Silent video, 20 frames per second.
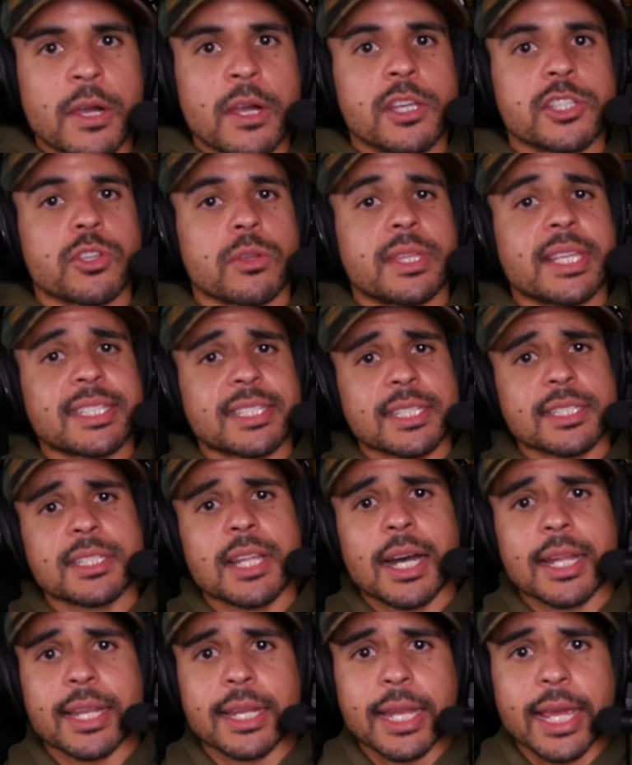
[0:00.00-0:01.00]
So this is
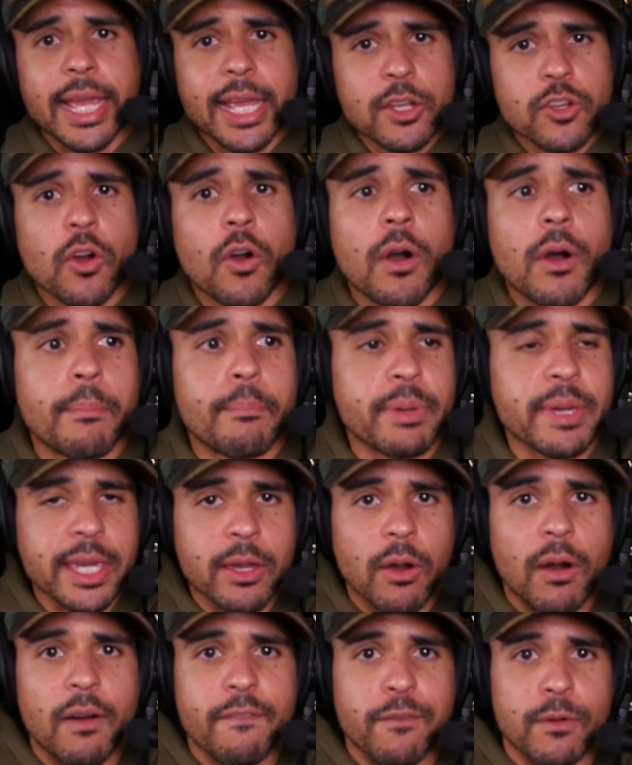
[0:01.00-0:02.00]
not an end-all,
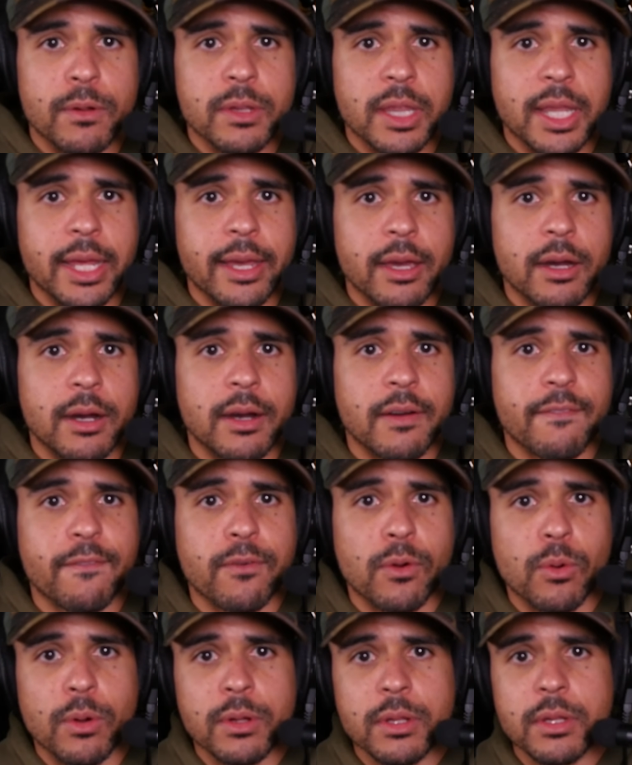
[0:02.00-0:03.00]
be-all for
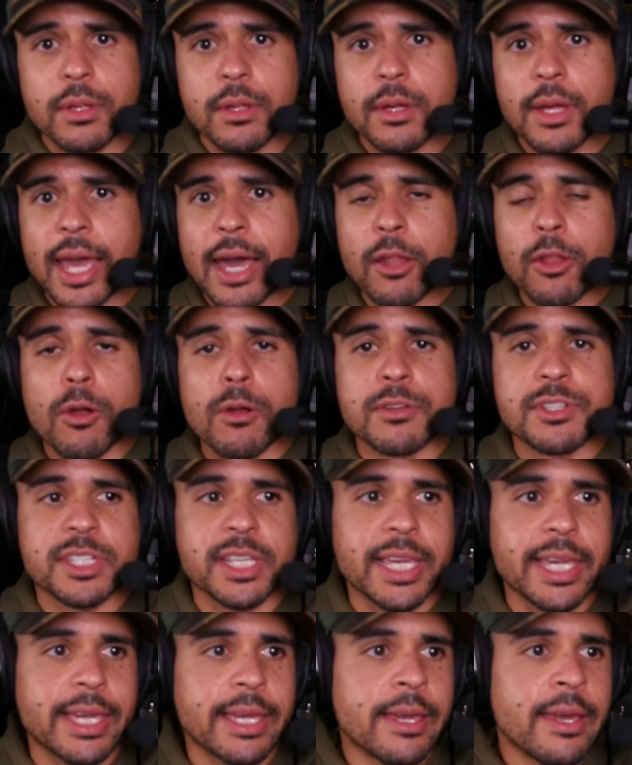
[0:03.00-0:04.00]

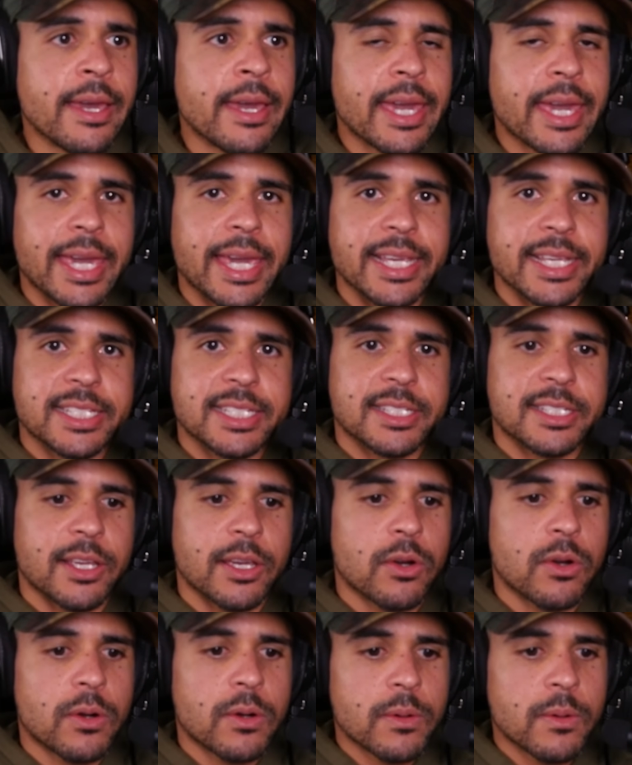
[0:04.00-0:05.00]
LRZ. He's
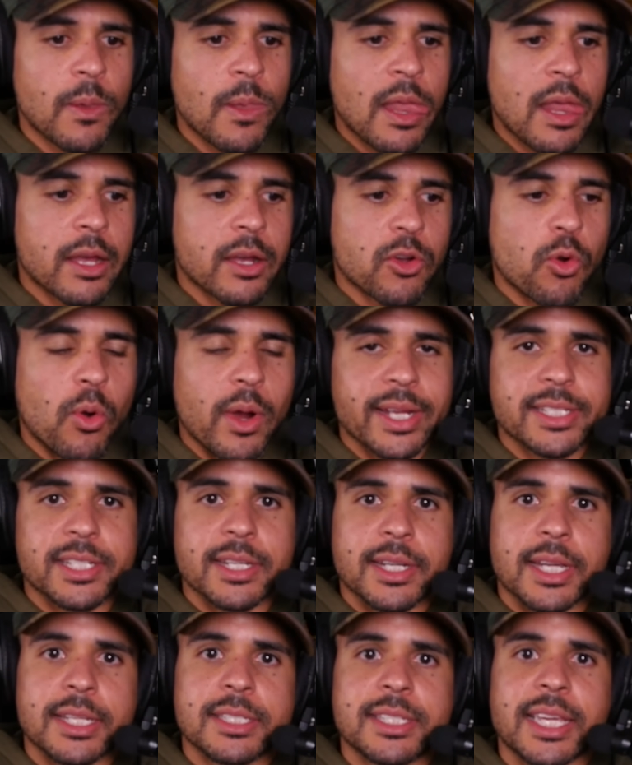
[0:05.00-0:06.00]
still going to
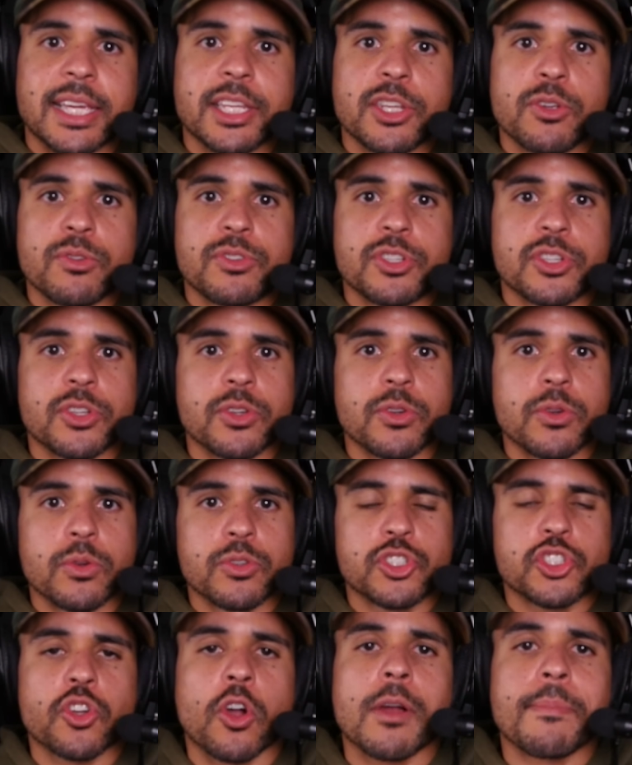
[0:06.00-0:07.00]
continue to
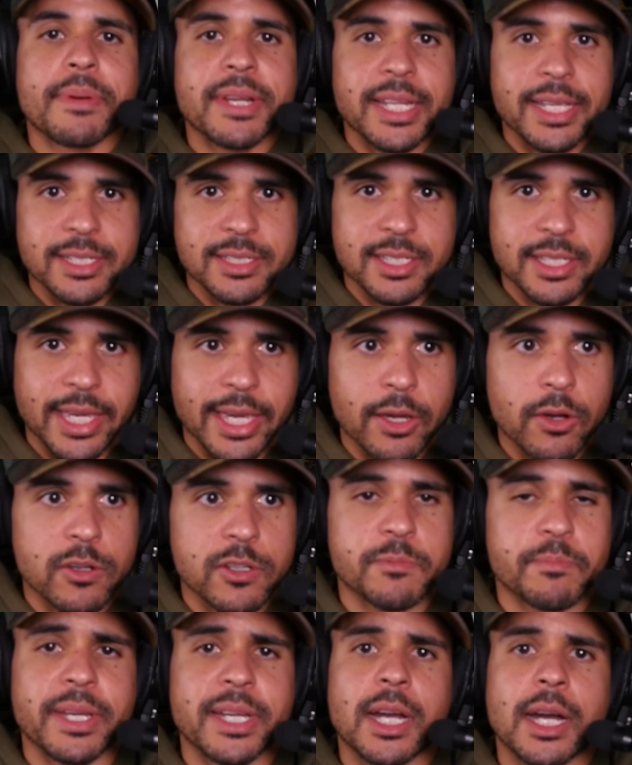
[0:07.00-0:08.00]
sharpen his
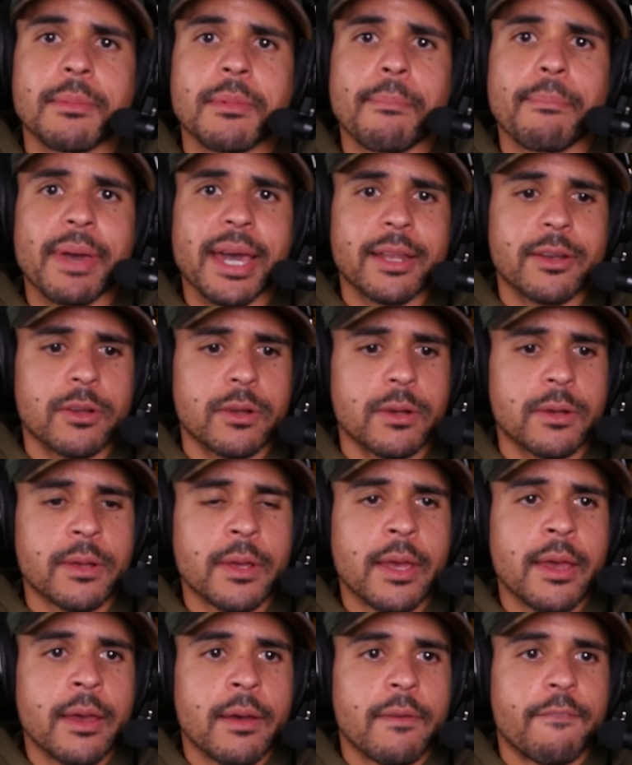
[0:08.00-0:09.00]
skills, become a better
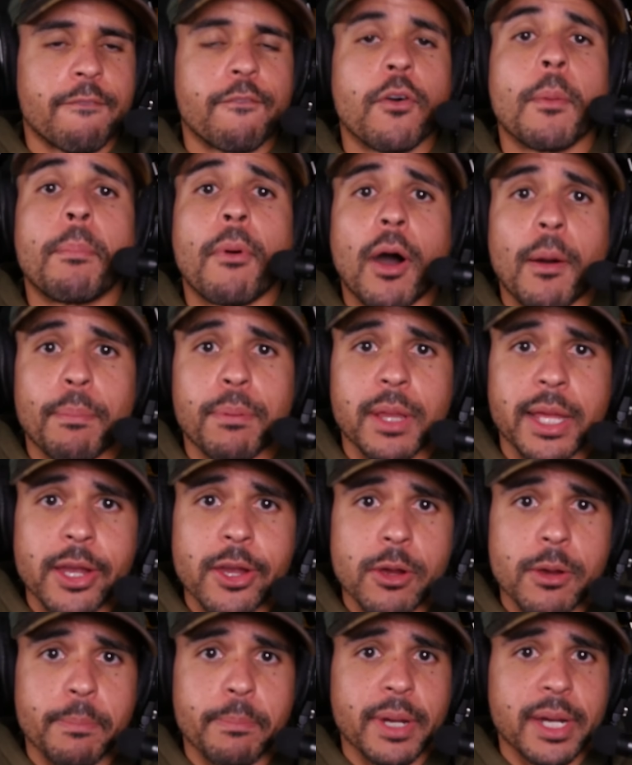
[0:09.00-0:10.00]
football
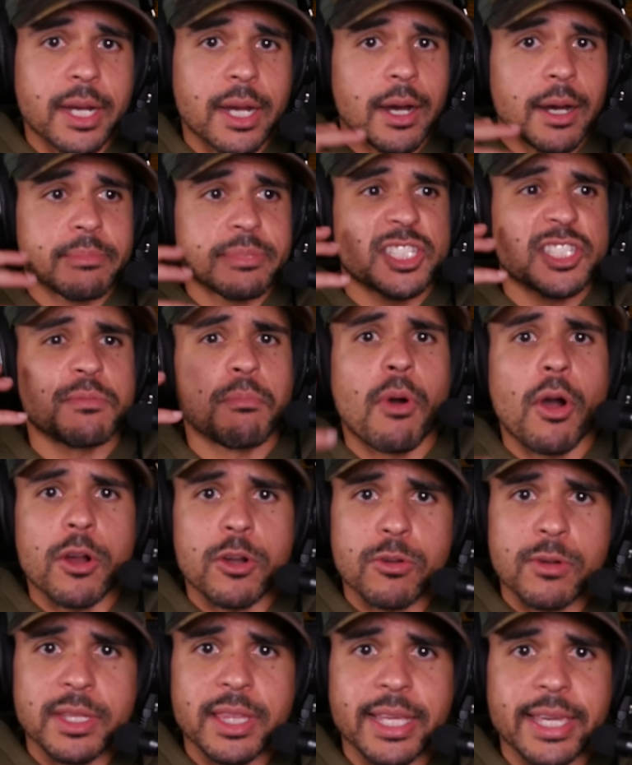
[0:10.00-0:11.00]
player, become
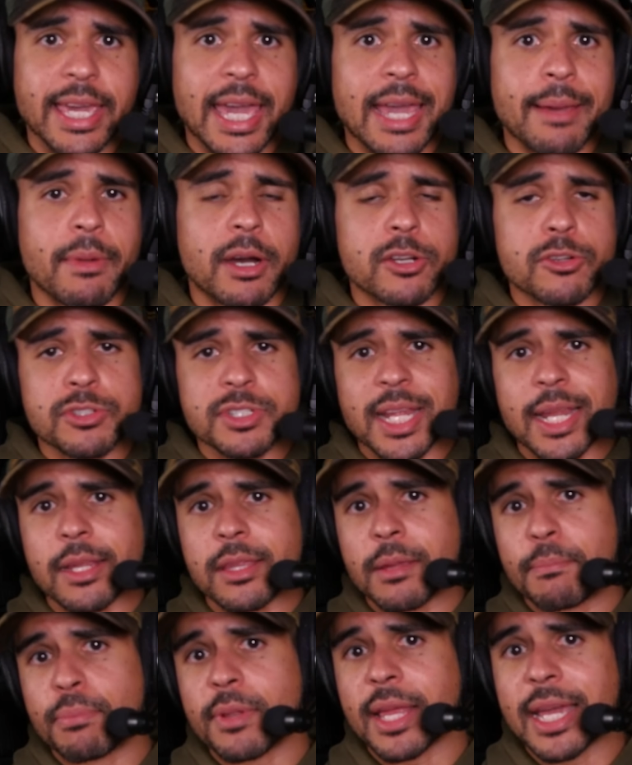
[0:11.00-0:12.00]
smarter in the game, understanding
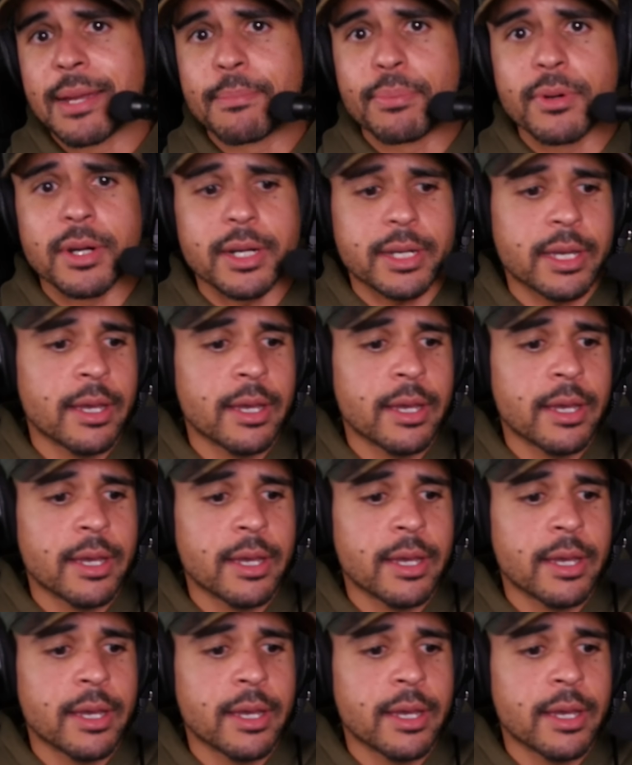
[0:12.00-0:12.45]
the playbook,